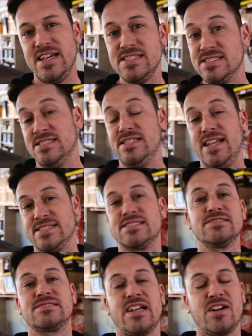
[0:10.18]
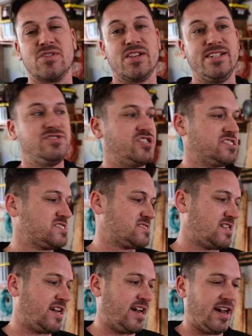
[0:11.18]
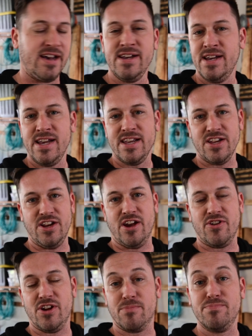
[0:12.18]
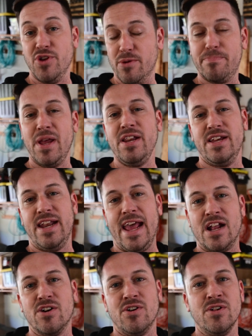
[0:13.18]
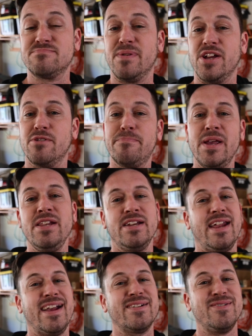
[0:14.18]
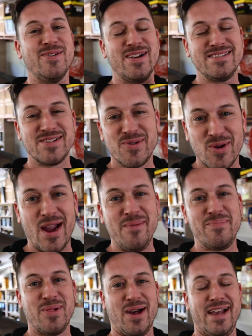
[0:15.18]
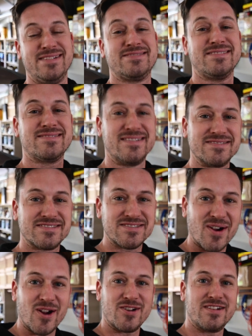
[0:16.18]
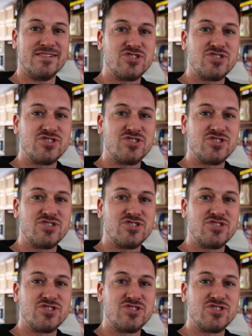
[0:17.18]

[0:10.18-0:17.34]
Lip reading: isn't necessarily just your pinion angle, but your pinion angle is a great place to start to